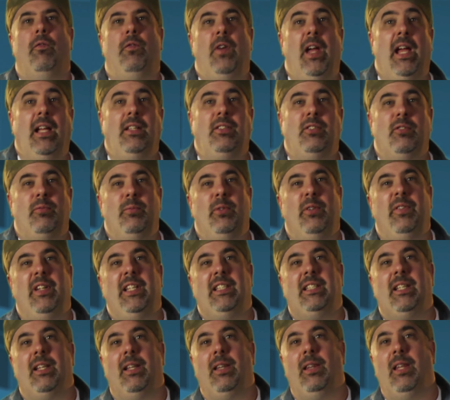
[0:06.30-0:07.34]
Fans of
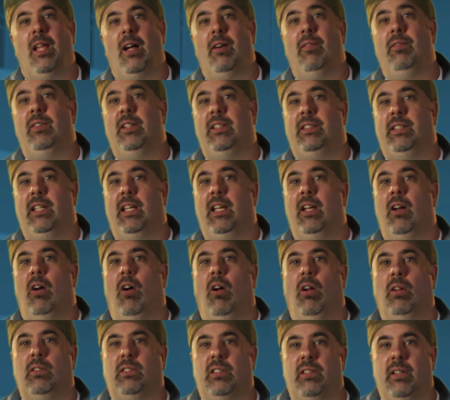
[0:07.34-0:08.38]
movies love to see
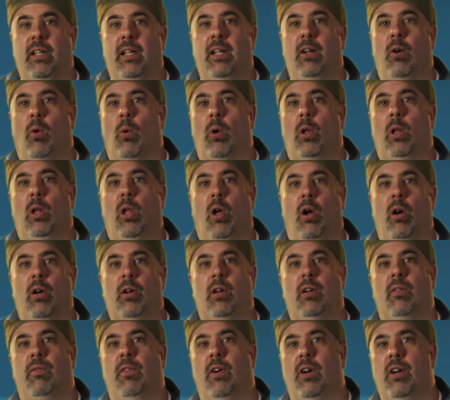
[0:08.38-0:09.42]
alternate or
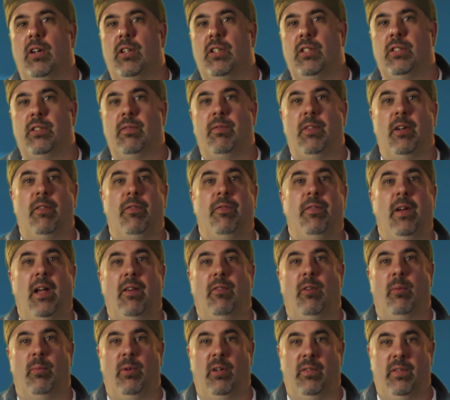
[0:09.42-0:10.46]
longer versions of their
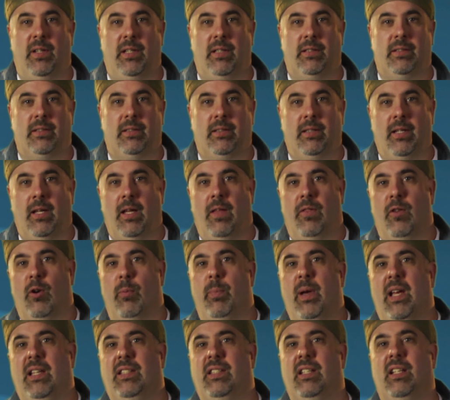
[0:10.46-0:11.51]
favorite movies. There are
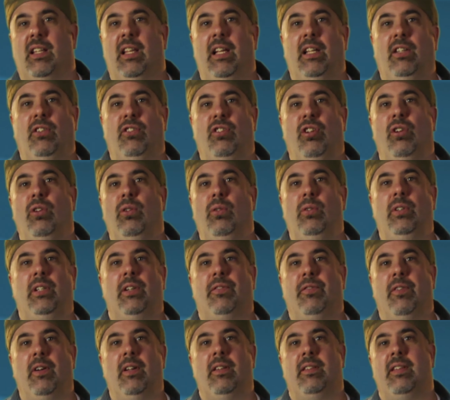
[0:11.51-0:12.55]
basically two
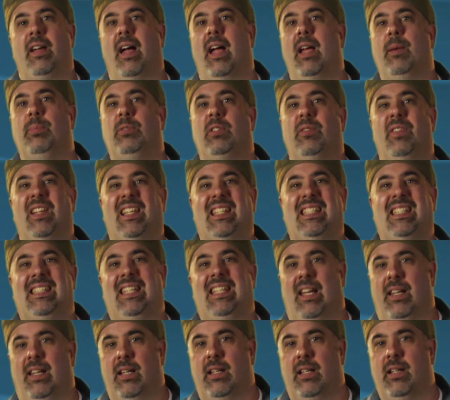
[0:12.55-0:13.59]
different types of
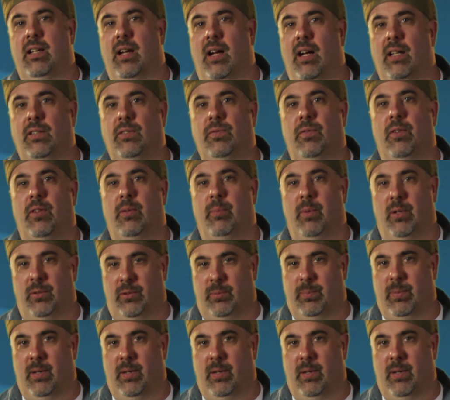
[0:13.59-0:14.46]
extended cuts for the most